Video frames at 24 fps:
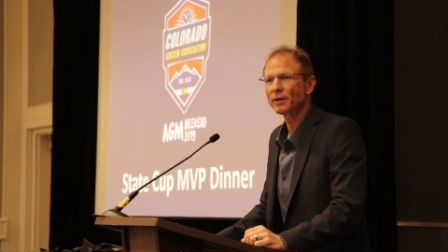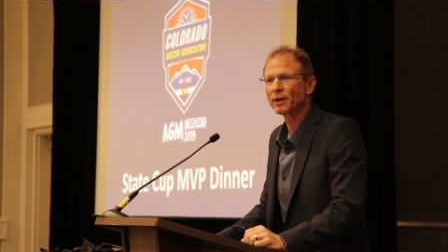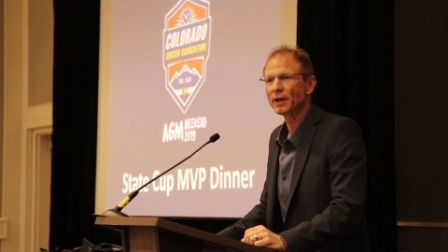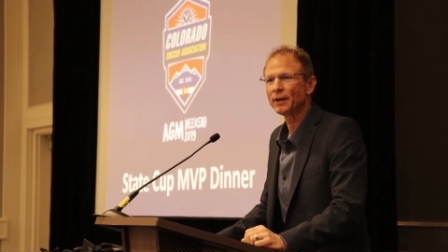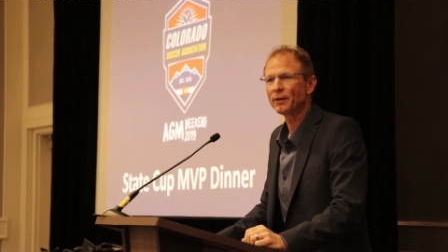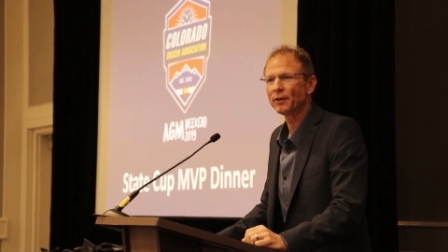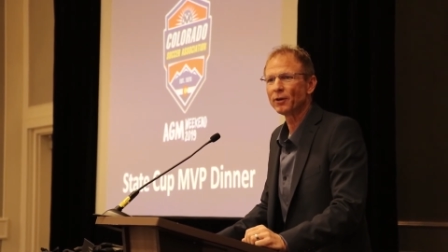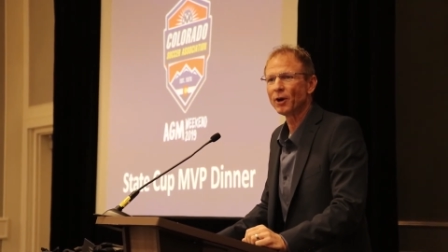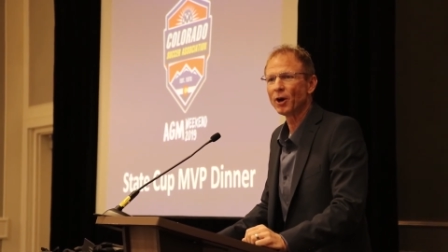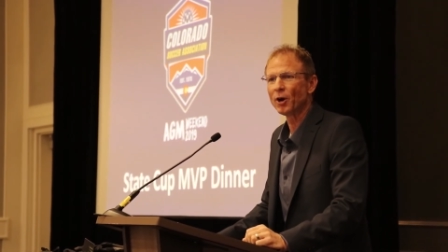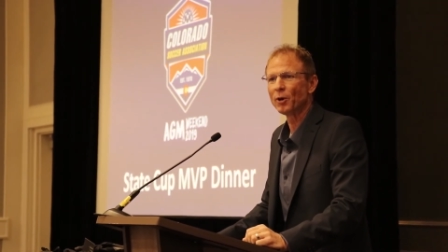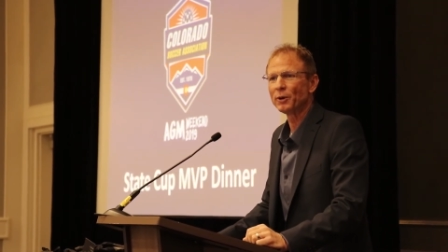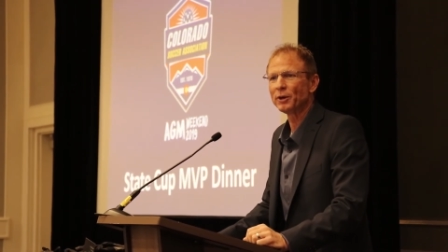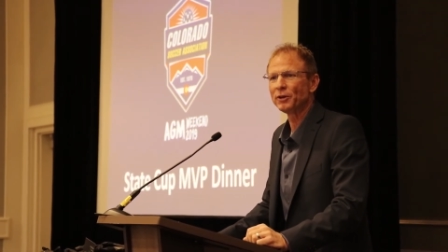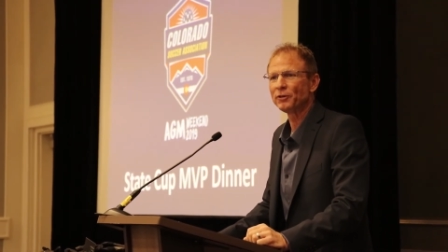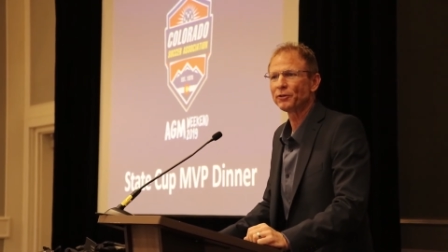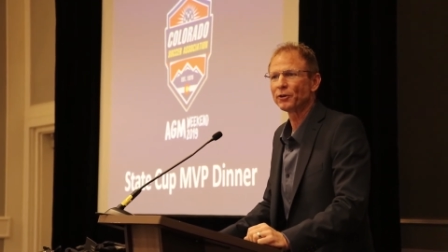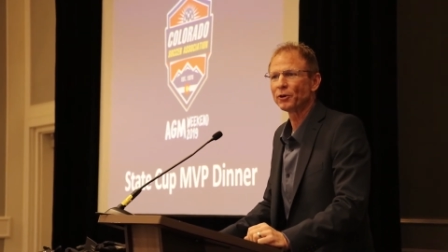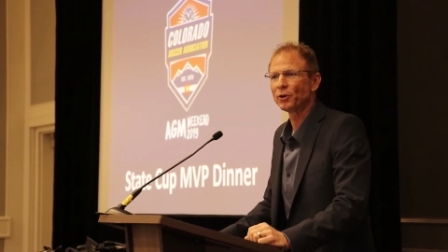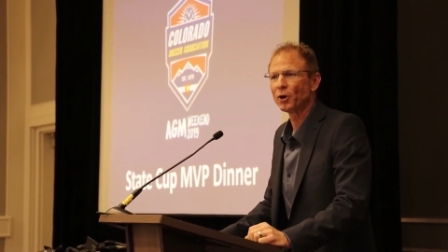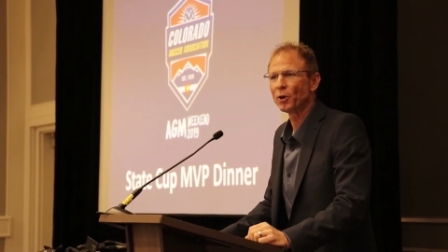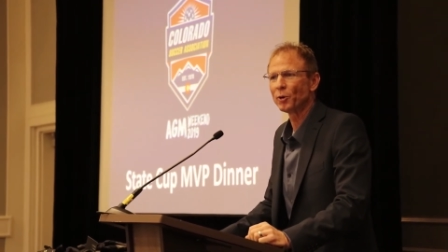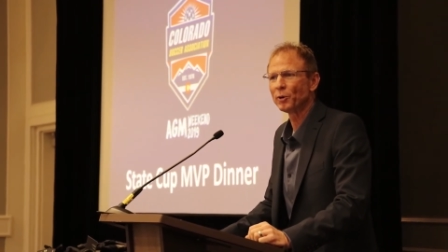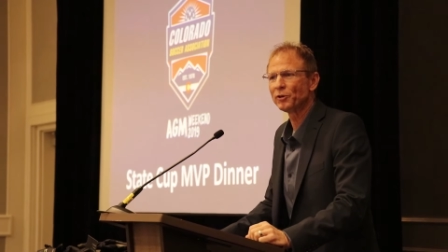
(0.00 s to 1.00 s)
And they're always,
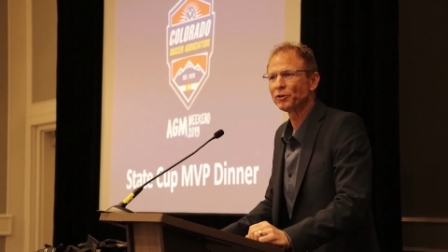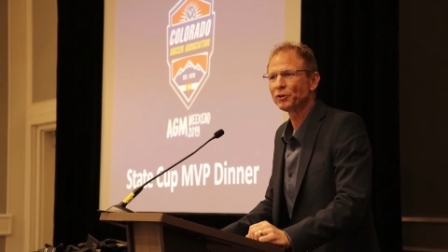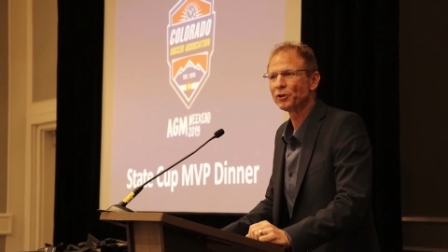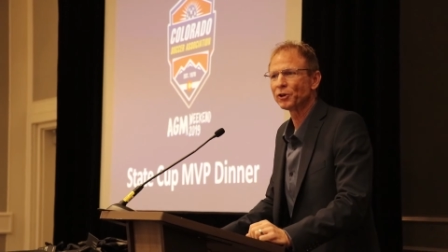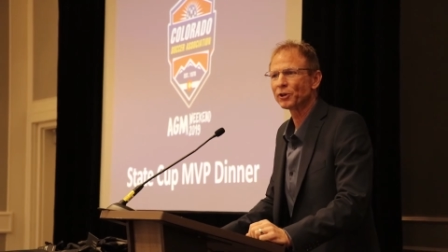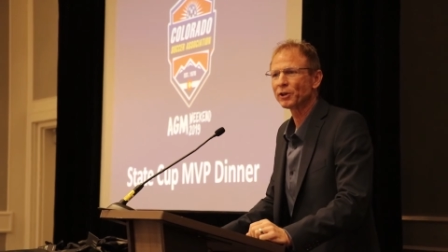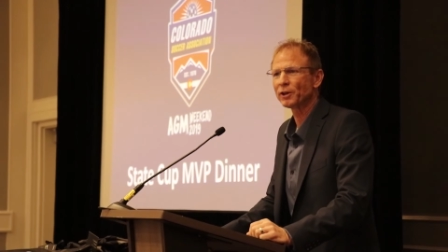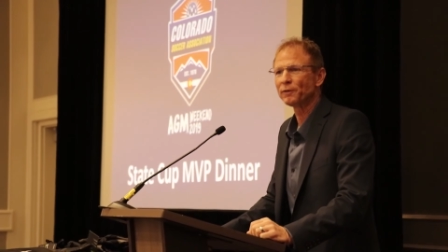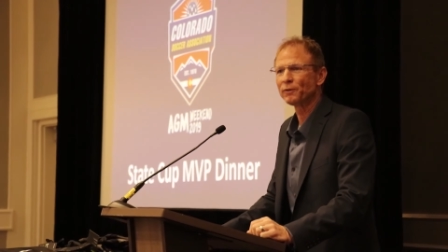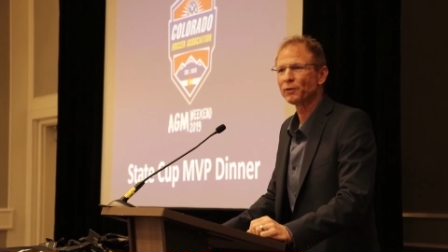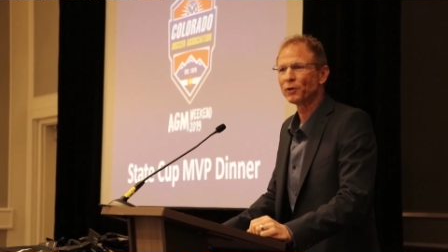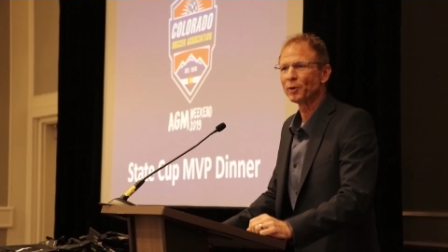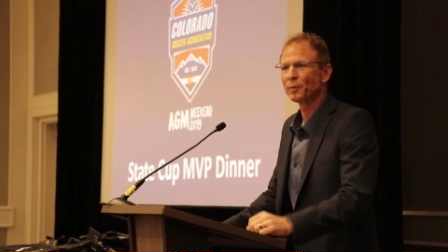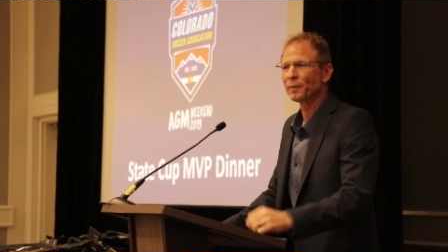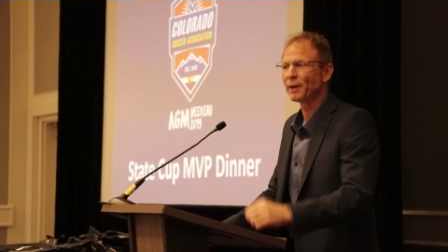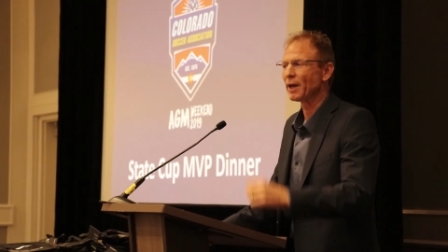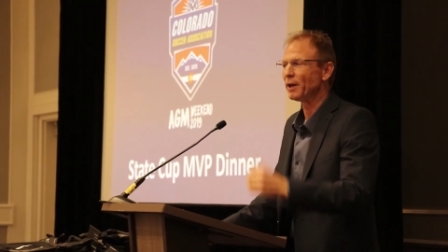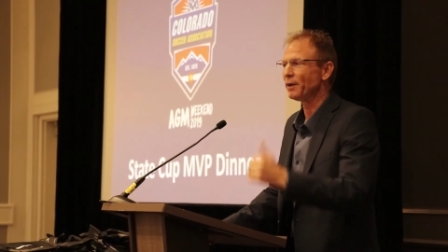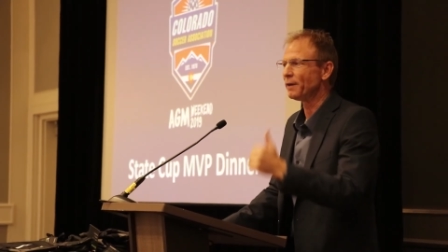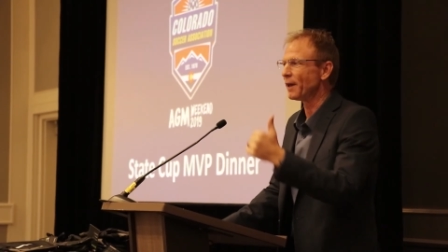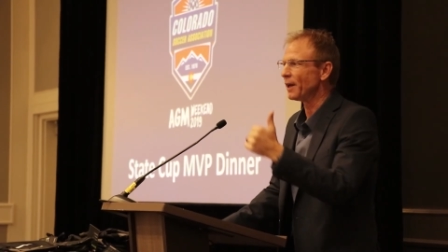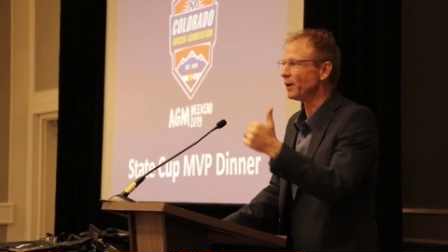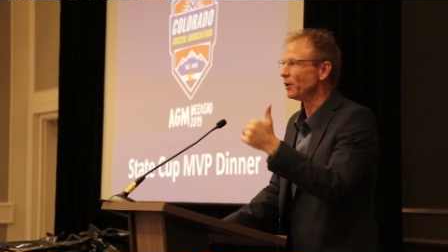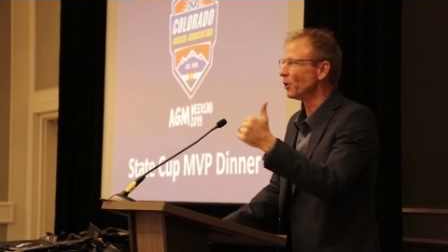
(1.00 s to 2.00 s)
they're always looking for them.
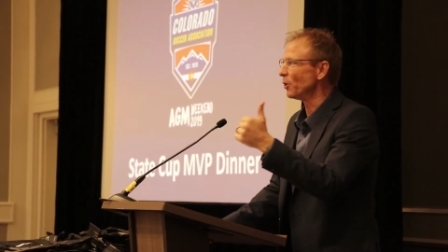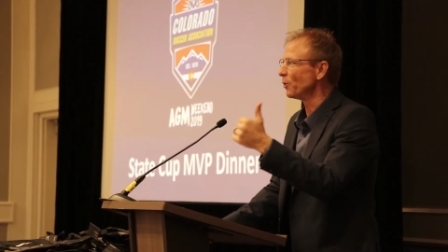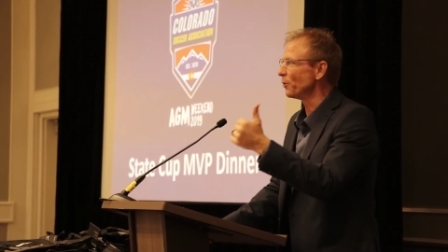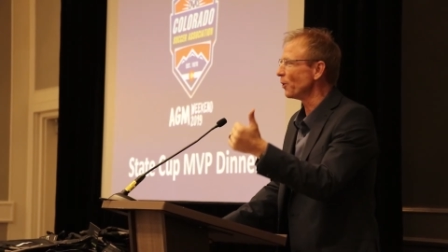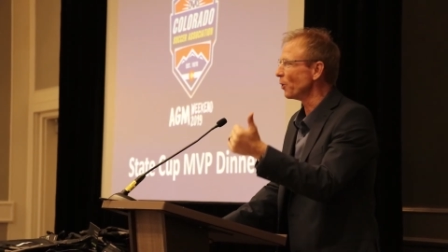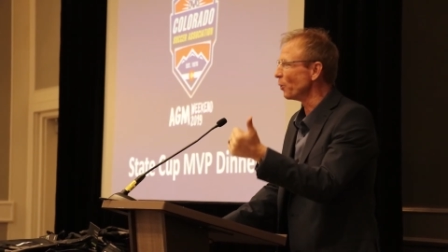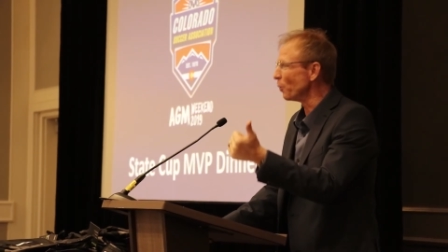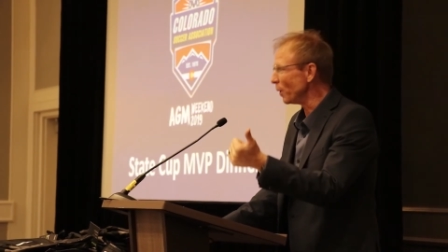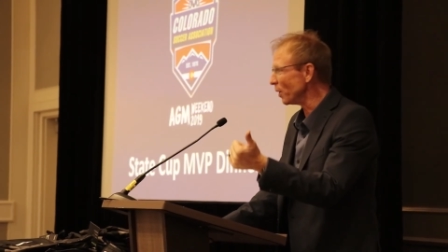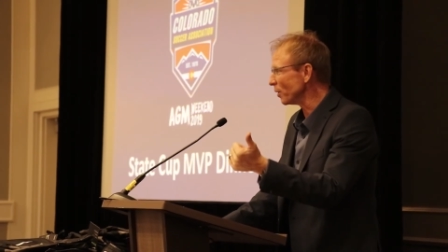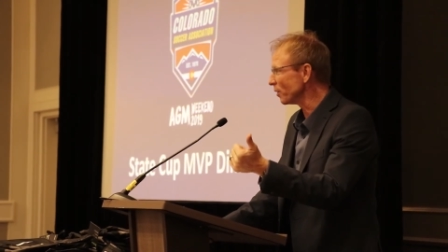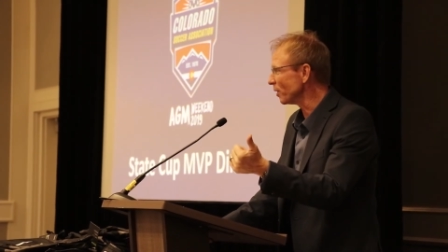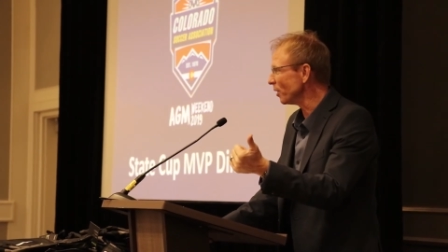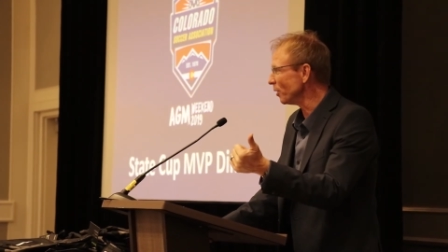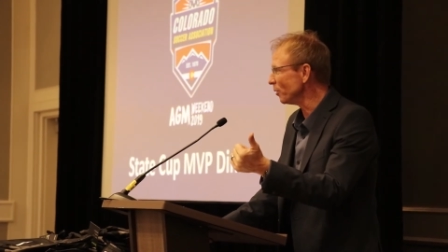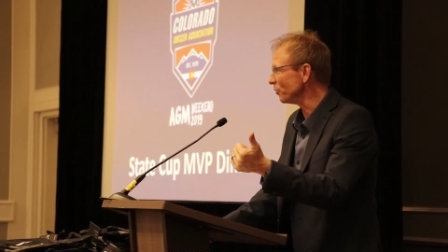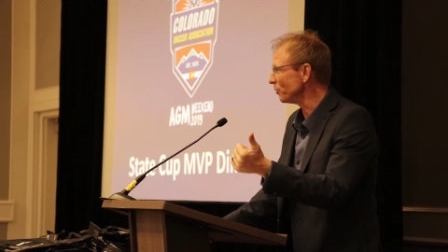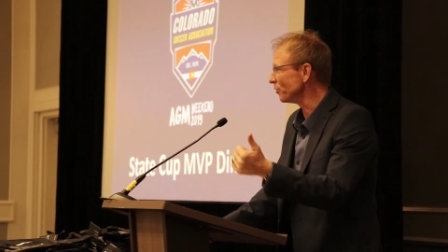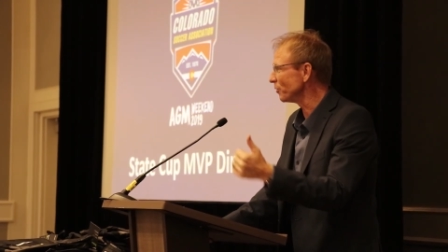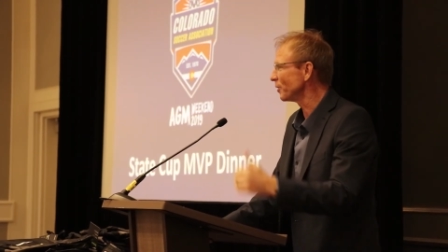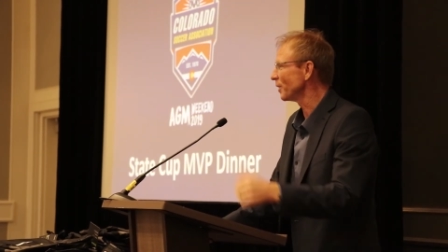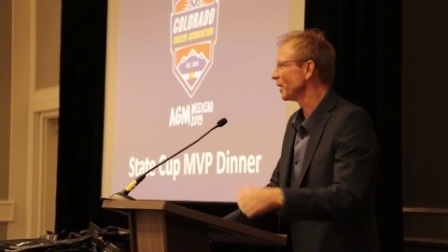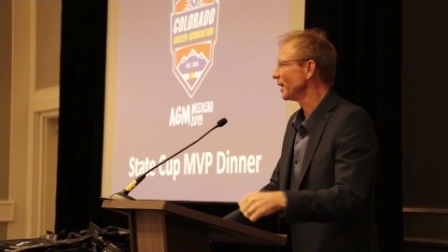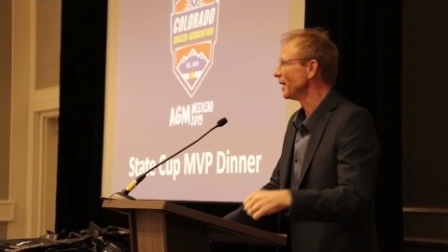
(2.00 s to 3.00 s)
They, they know they're well
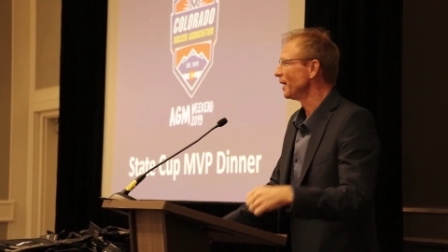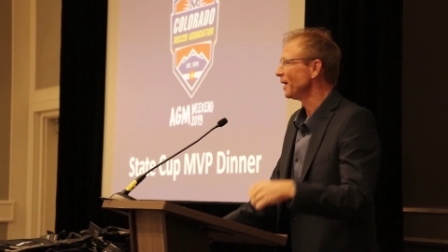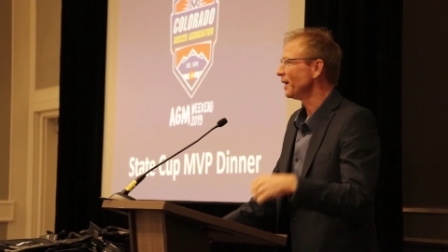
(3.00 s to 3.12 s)
coached.